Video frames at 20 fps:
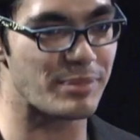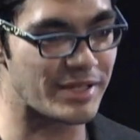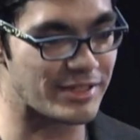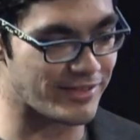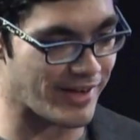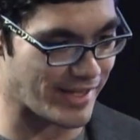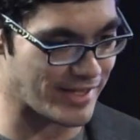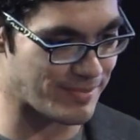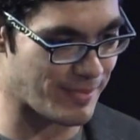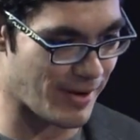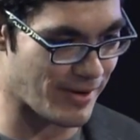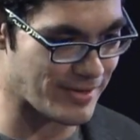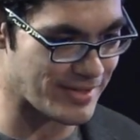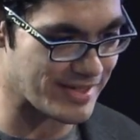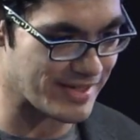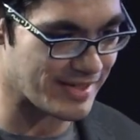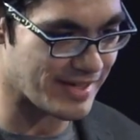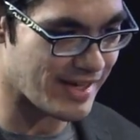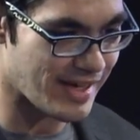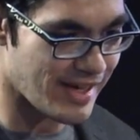complete
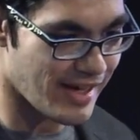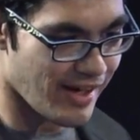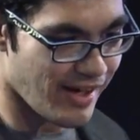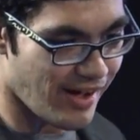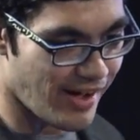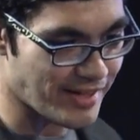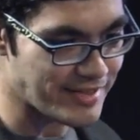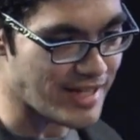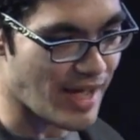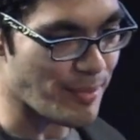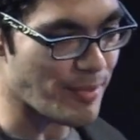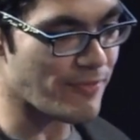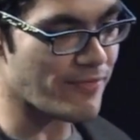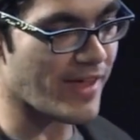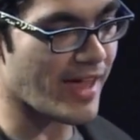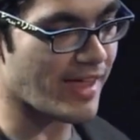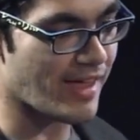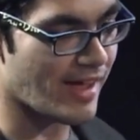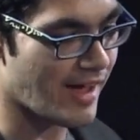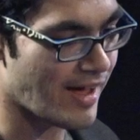transparency. On top of
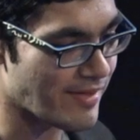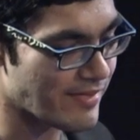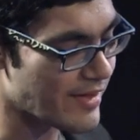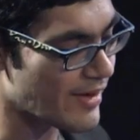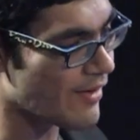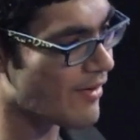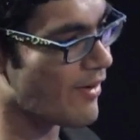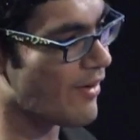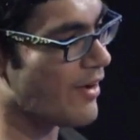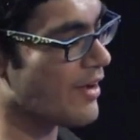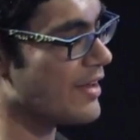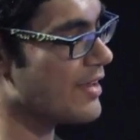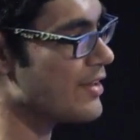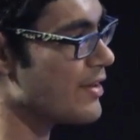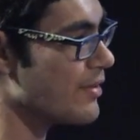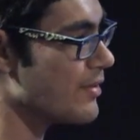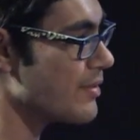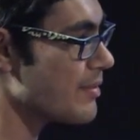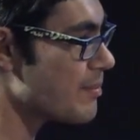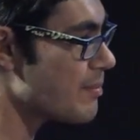that,
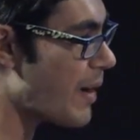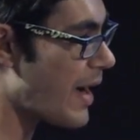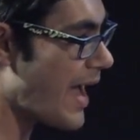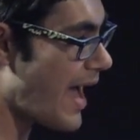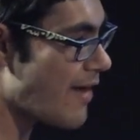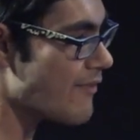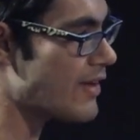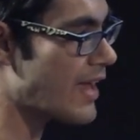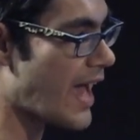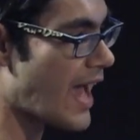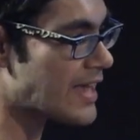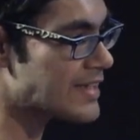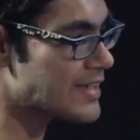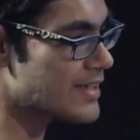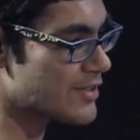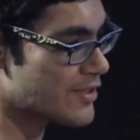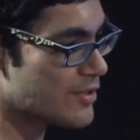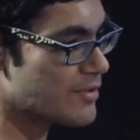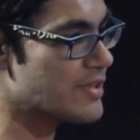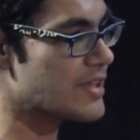by having
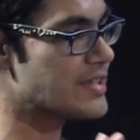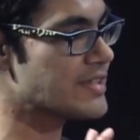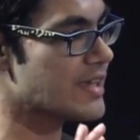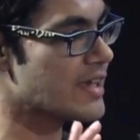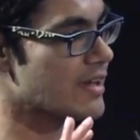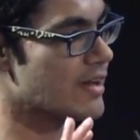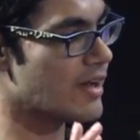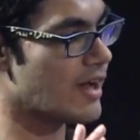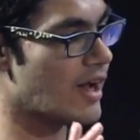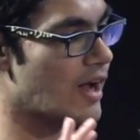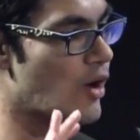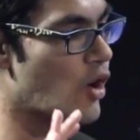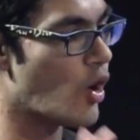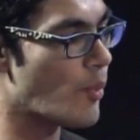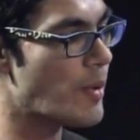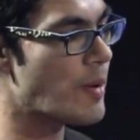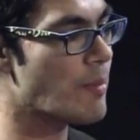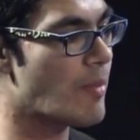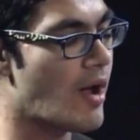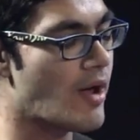access to this
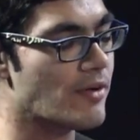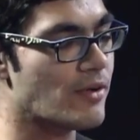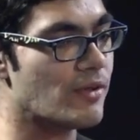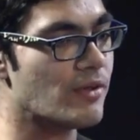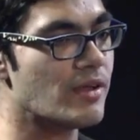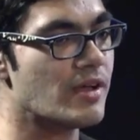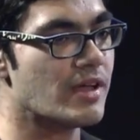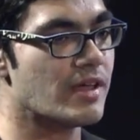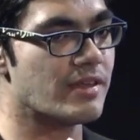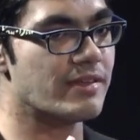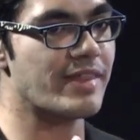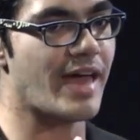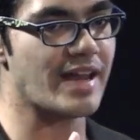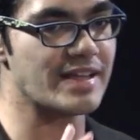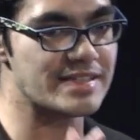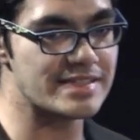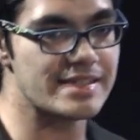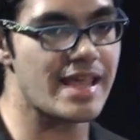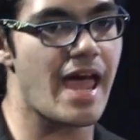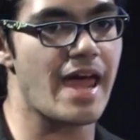open model that
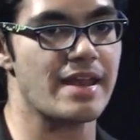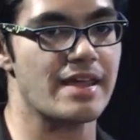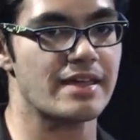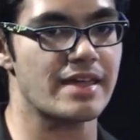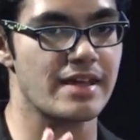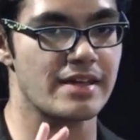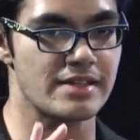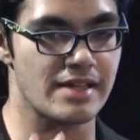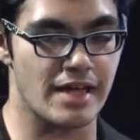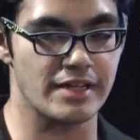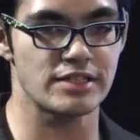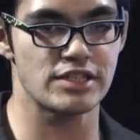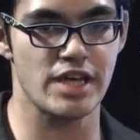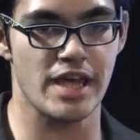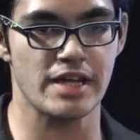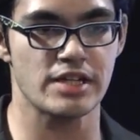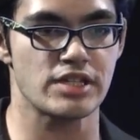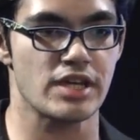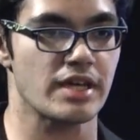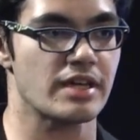is static and
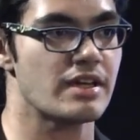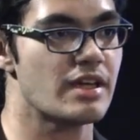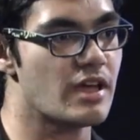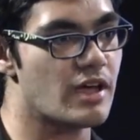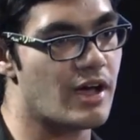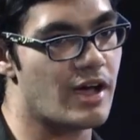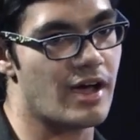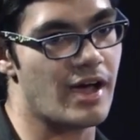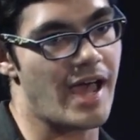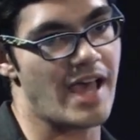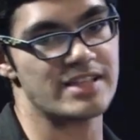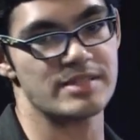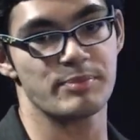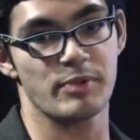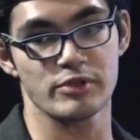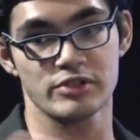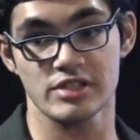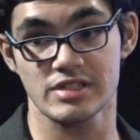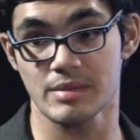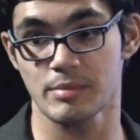unchanging, as
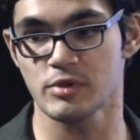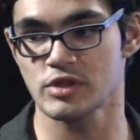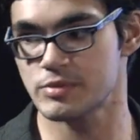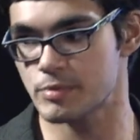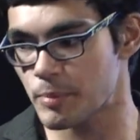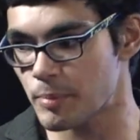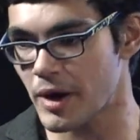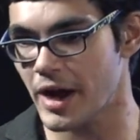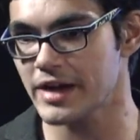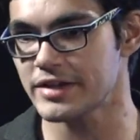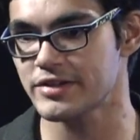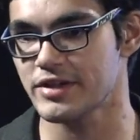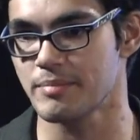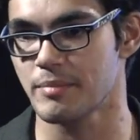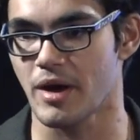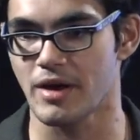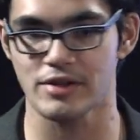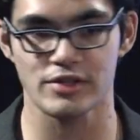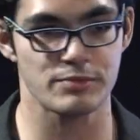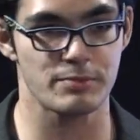opposed to some of these proprietary
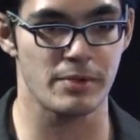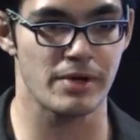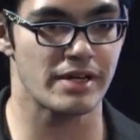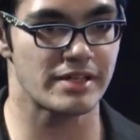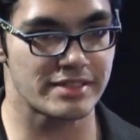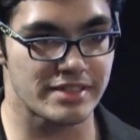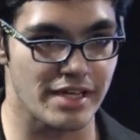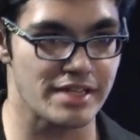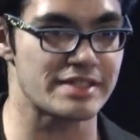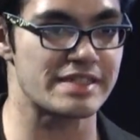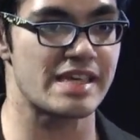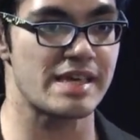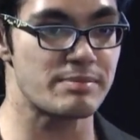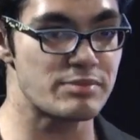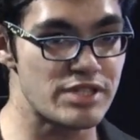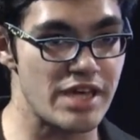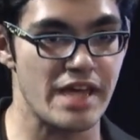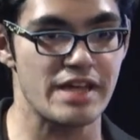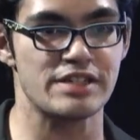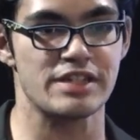models where it does
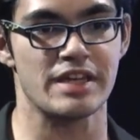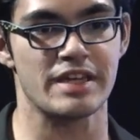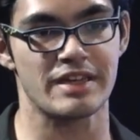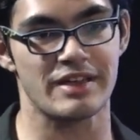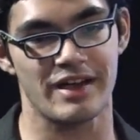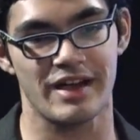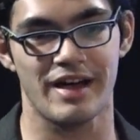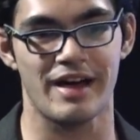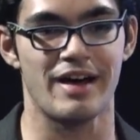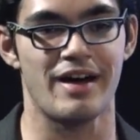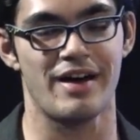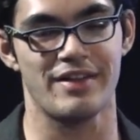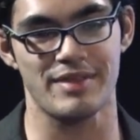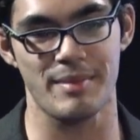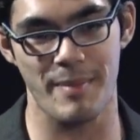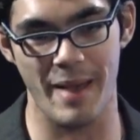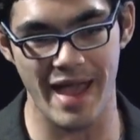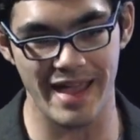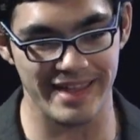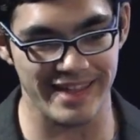keep changing on
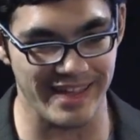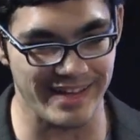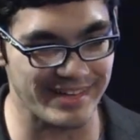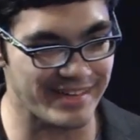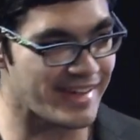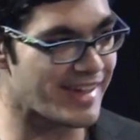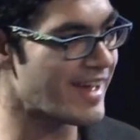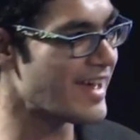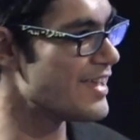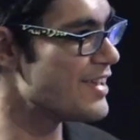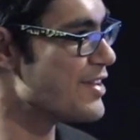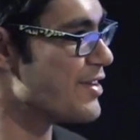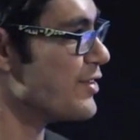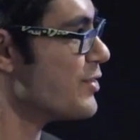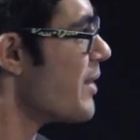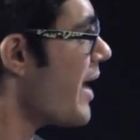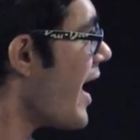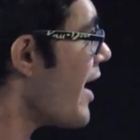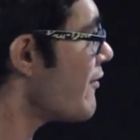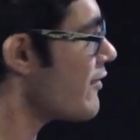the back end,
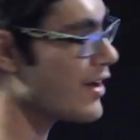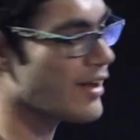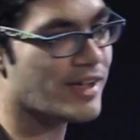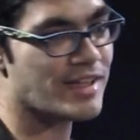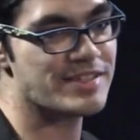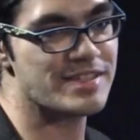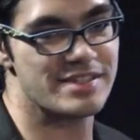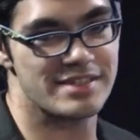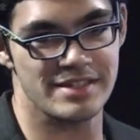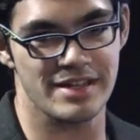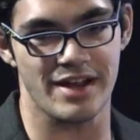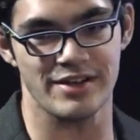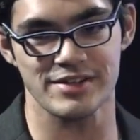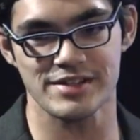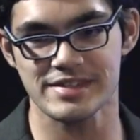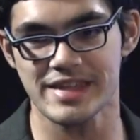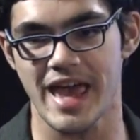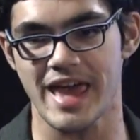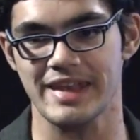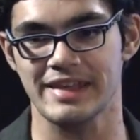you have a consistent
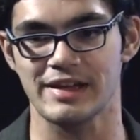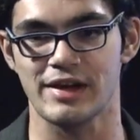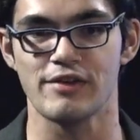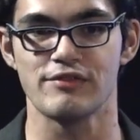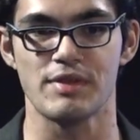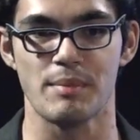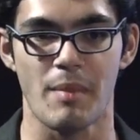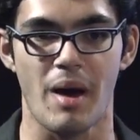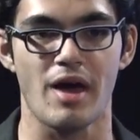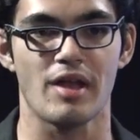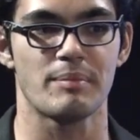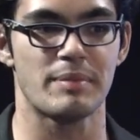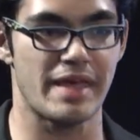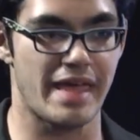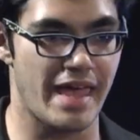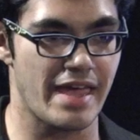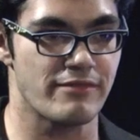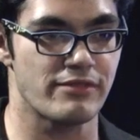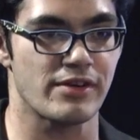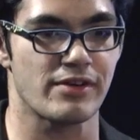understanding of the model
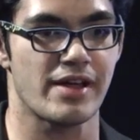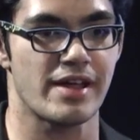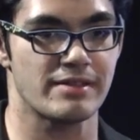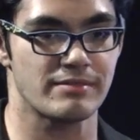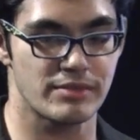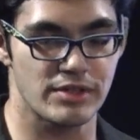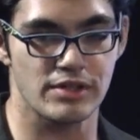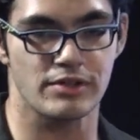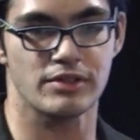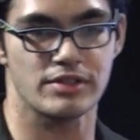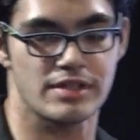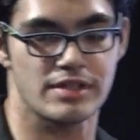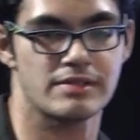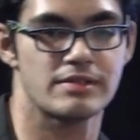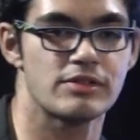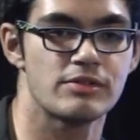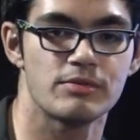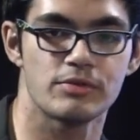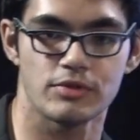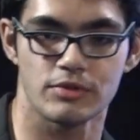behavior, and
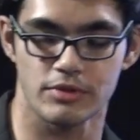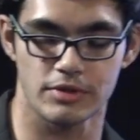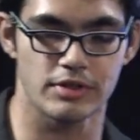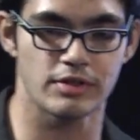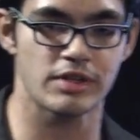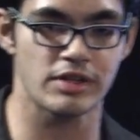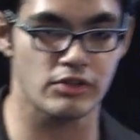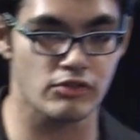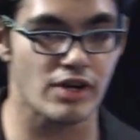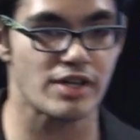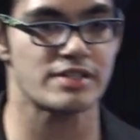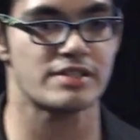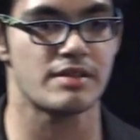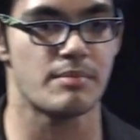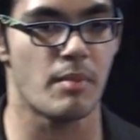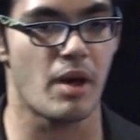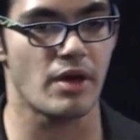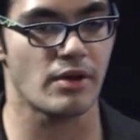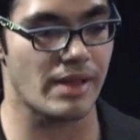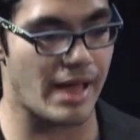you can trust
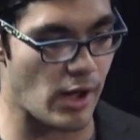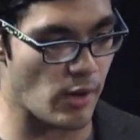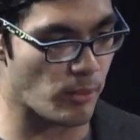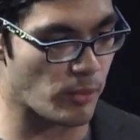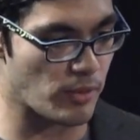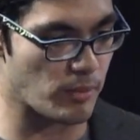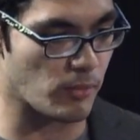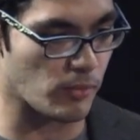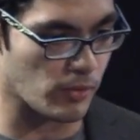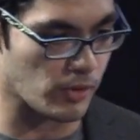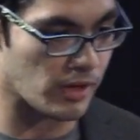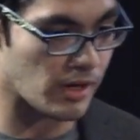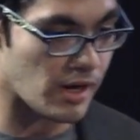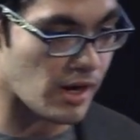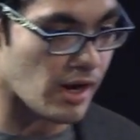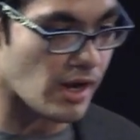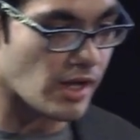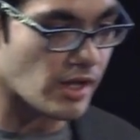the model output more.